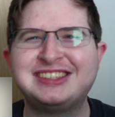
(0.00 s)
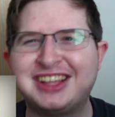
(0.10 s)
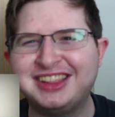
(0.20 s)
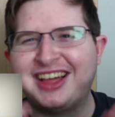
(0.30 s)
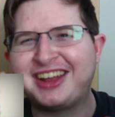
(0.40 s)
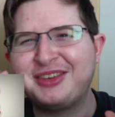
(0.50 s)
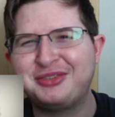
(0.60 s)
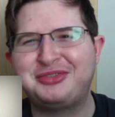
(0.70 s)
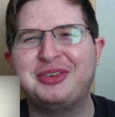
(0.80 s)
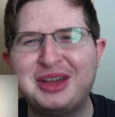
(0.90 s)
is a lot of
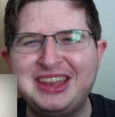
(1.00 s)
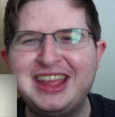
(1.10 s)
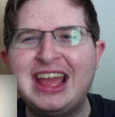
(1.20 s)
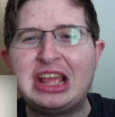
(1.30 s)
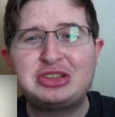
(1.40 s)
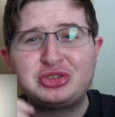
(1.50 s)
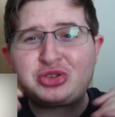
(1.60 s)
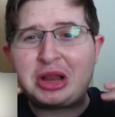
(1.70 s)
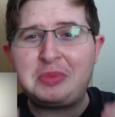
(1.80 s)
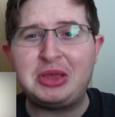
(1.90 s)
fun because they're
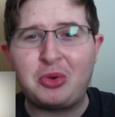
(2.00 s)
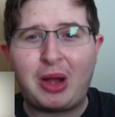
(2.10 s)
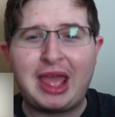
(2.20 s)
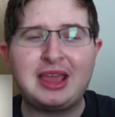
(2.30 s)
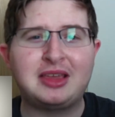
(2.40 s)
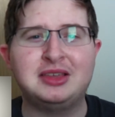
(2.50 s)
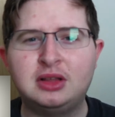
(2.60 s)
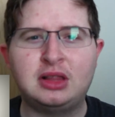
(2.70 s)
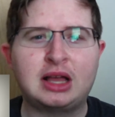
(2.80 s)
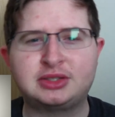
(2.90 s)
trying to be quiet
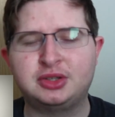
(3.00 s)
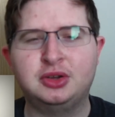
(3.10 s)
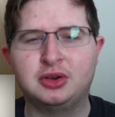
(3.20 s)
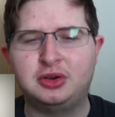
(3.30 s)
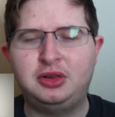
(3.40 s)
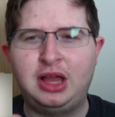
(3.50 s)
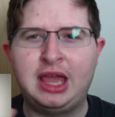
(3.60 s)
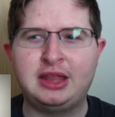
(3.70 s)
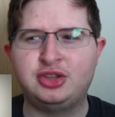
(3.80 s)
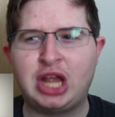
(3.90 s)
because Elastigirl
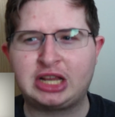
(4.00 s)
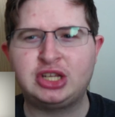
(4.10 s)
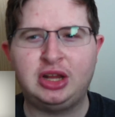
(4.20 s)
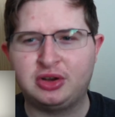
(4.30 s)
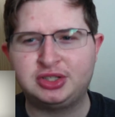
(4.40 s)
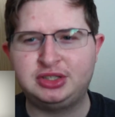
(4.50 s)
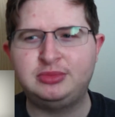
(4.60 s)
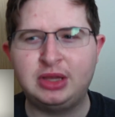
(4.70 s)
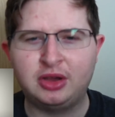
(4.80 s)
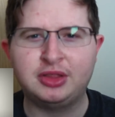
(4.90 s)
and Jack Jack are
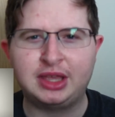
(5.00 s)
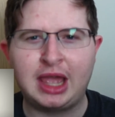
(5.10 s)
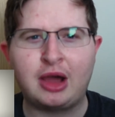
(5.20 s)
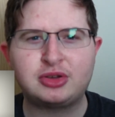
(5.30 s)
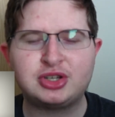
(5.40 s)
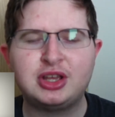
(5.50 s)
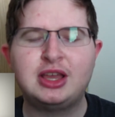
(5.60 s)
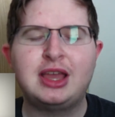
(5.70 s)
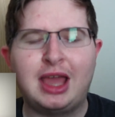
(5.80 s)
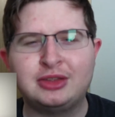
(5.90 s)
sleeping on the couch.
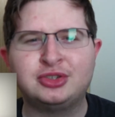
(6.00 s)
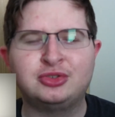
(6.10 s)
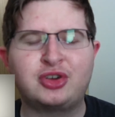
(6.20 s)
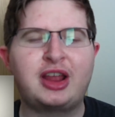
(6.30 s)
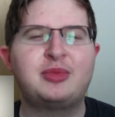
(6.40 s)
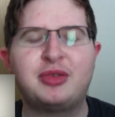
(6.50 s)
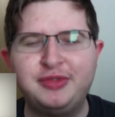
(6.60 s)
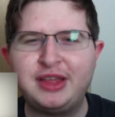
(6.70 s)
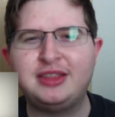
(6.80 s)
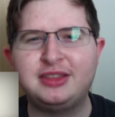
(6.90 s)
And so trying to
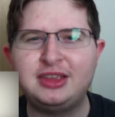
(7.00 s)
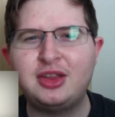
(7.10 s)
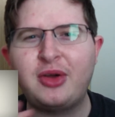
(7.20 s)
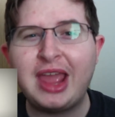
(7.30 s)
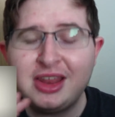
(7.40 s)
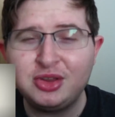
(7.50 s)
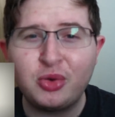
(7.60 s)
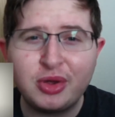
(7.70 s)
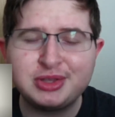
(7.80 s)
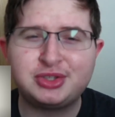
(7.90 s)
prevent, you know, any
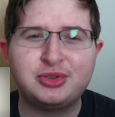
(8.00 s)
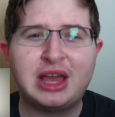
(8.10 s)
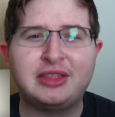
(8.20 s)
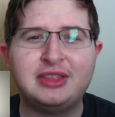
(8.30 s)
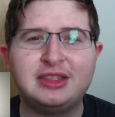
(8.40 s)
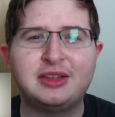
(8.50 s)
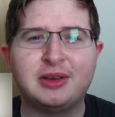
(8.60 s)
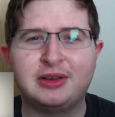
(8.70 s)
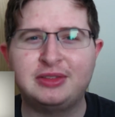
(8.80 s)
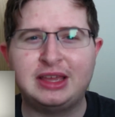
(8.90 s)
noise so that
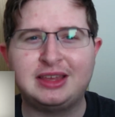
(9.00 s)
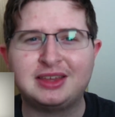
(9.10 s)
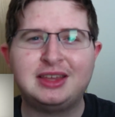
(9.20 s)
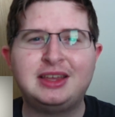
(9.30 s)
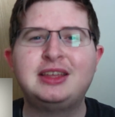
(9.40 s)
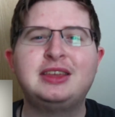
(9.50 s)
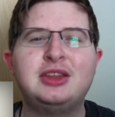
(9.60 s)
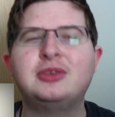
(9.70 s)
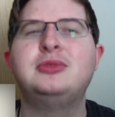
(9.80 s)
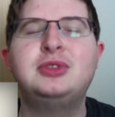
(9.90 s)
they're like you
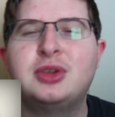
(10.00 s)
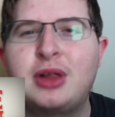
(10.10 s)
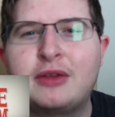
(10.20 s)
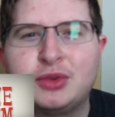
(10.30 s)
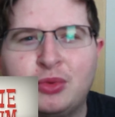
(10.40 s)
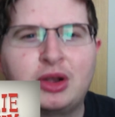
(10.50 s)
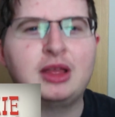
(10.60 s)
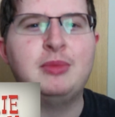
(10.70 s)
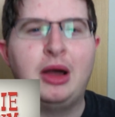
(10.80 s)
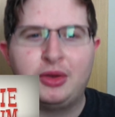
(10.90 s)
know, don't have to
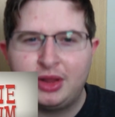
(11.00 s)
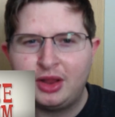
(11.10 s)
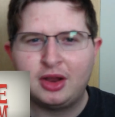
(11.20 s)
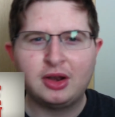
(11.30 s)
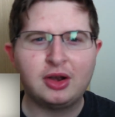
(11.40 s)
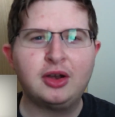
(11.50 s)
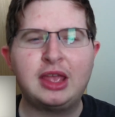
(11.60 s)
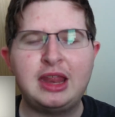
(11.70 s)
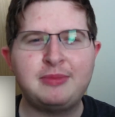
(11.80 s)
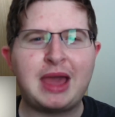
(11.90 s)
worry about her
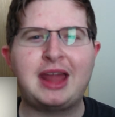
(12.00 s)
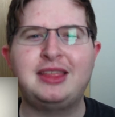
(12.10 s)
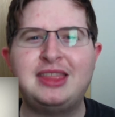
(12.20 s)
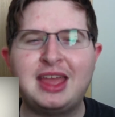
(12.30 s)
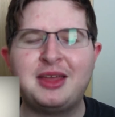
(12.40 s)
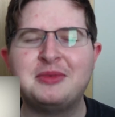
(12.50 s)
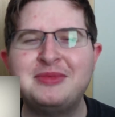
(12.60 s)
getting mad at them.